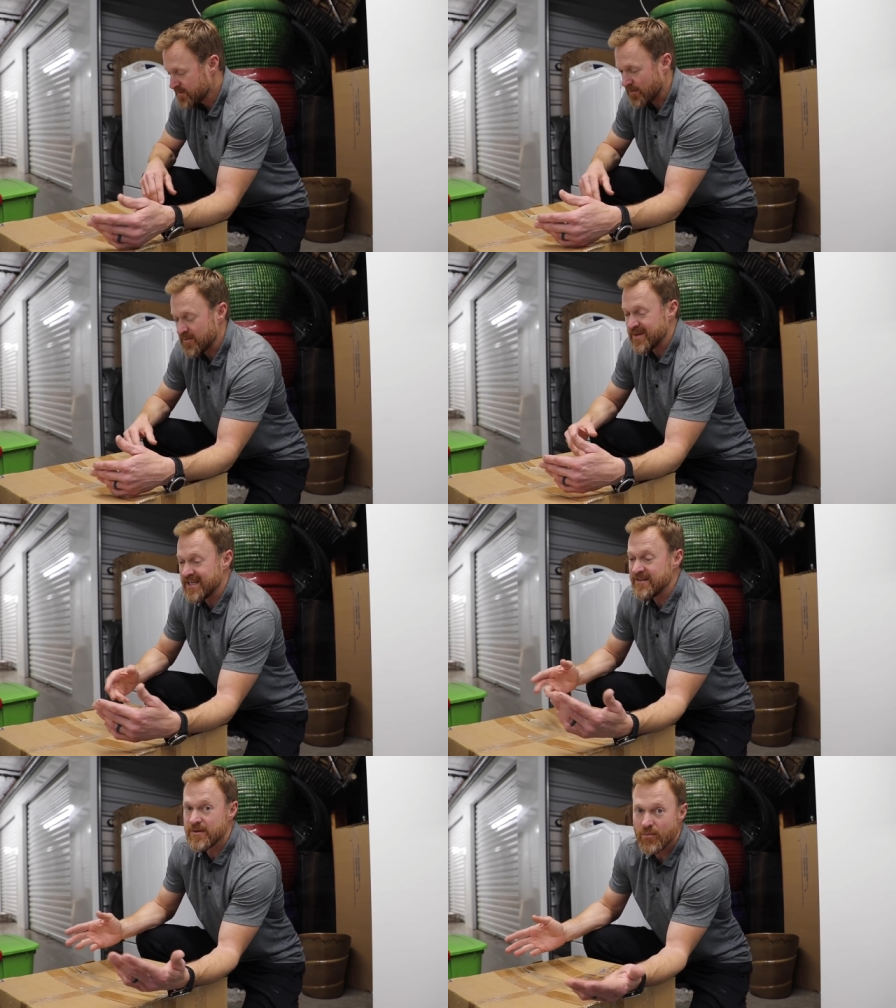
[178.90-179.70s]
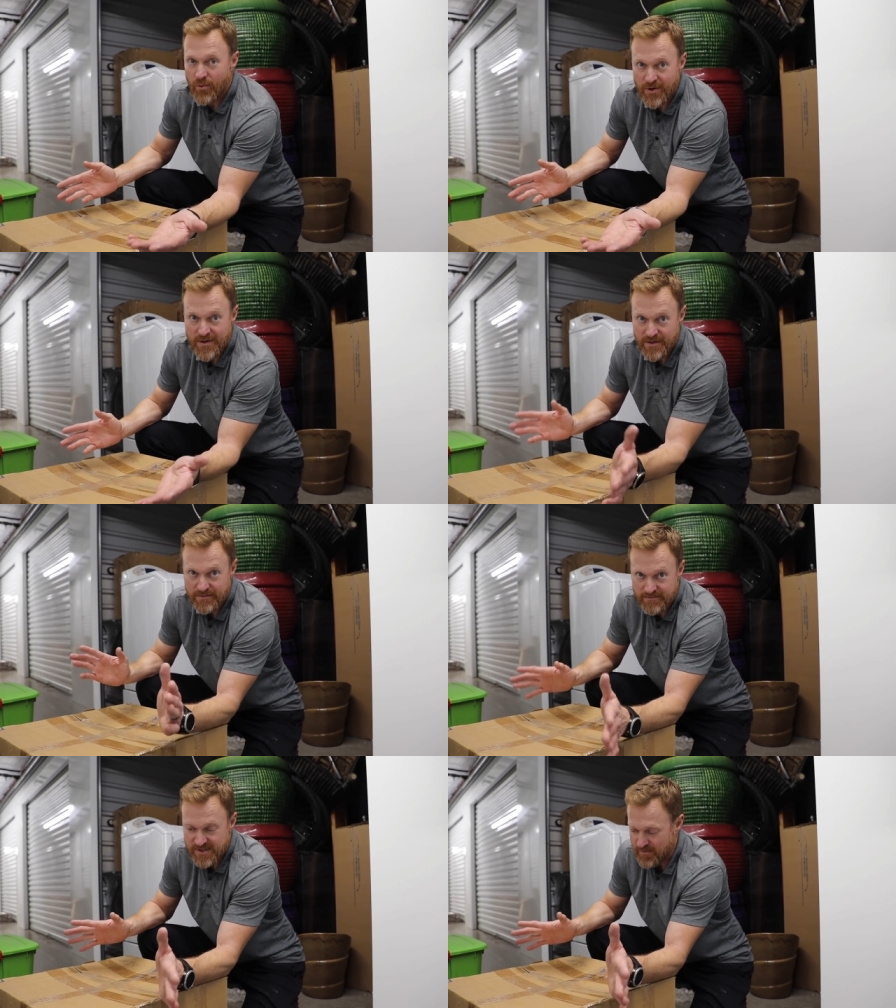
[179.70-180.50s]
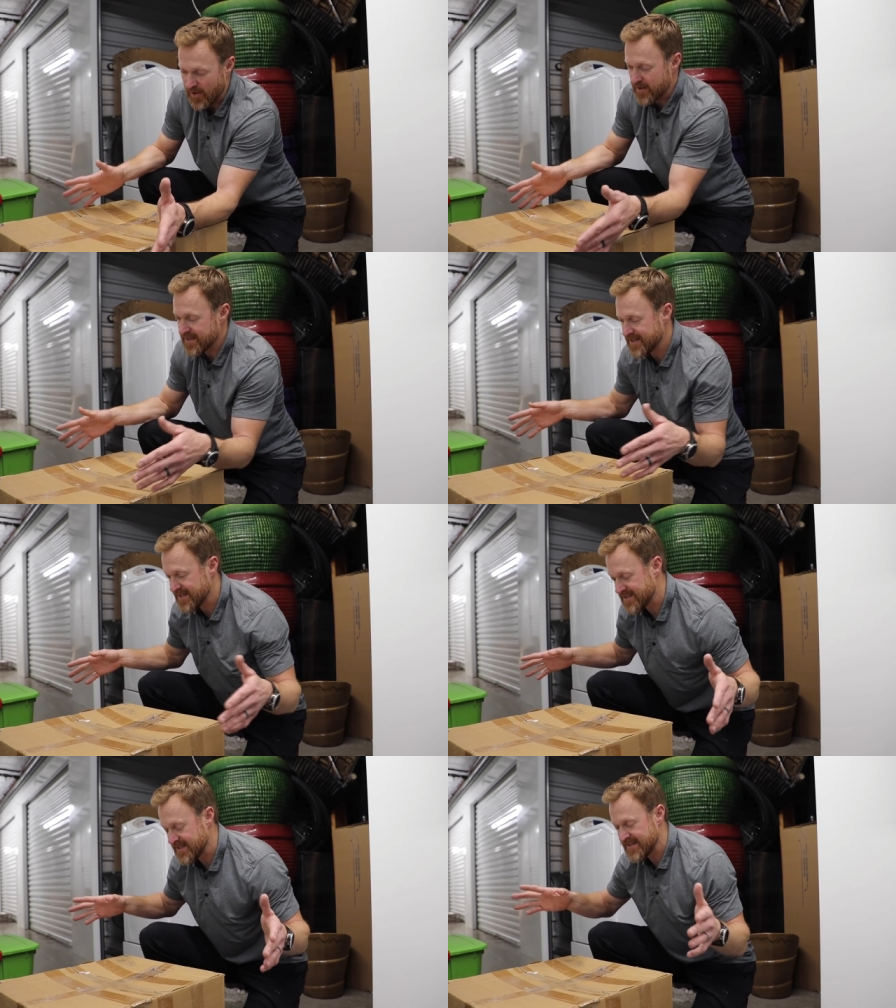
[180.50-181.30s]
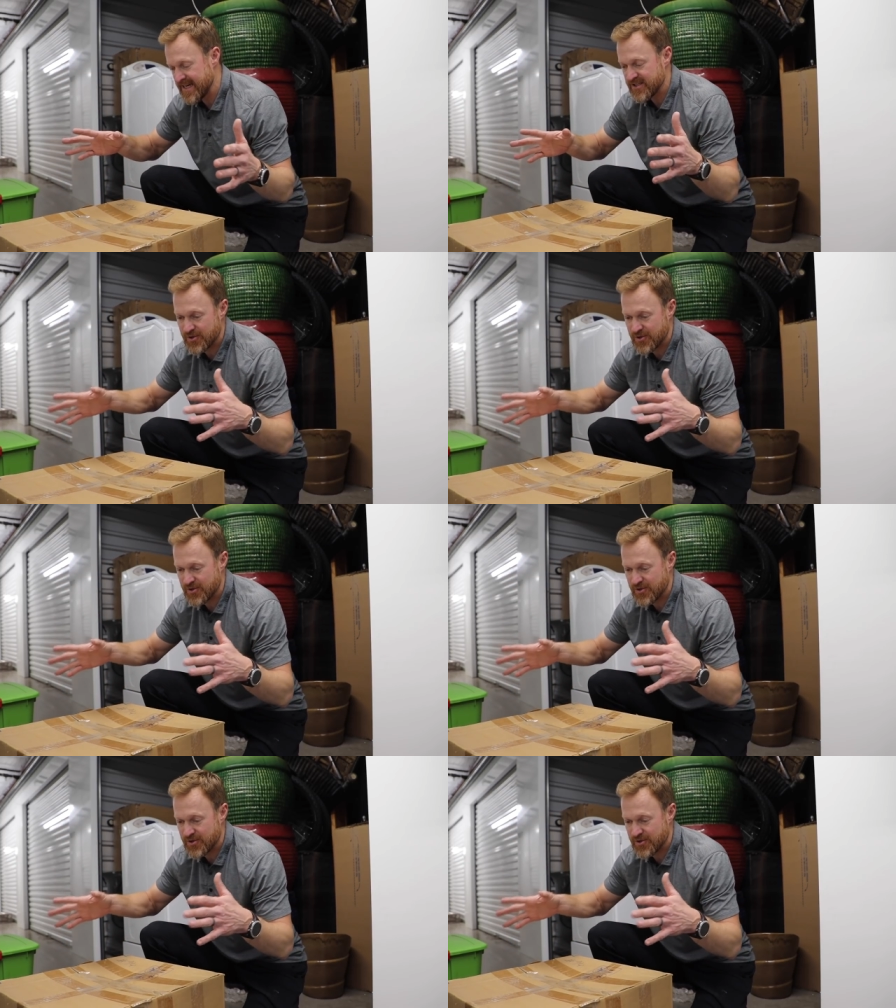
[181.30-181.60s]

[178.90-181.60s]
What would be even more smart is to take